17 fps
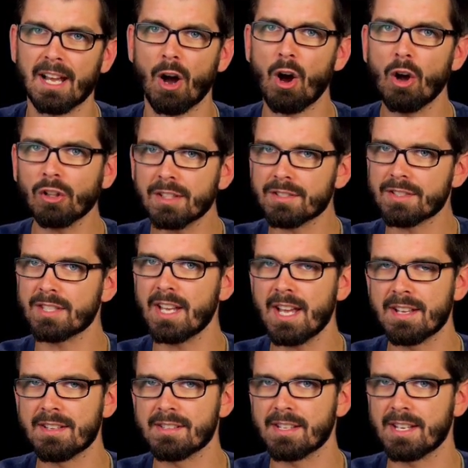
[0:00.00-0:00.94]
All it
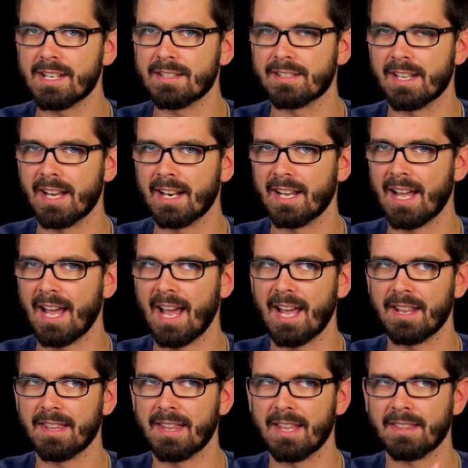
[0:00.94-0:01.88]
says is that
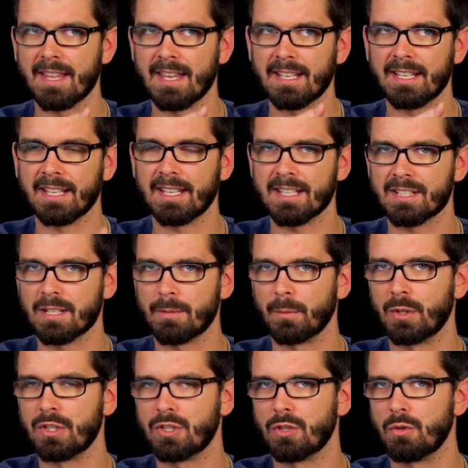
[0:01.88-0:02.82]
that they can get
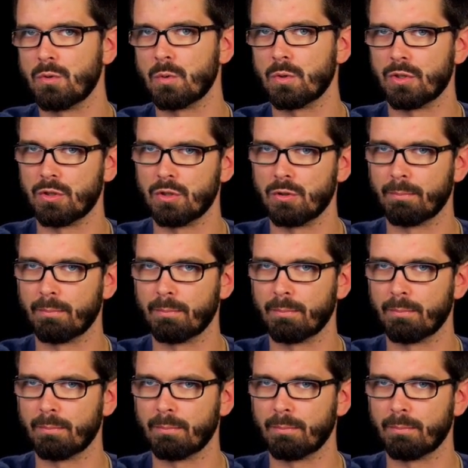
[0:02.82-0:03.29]
someone to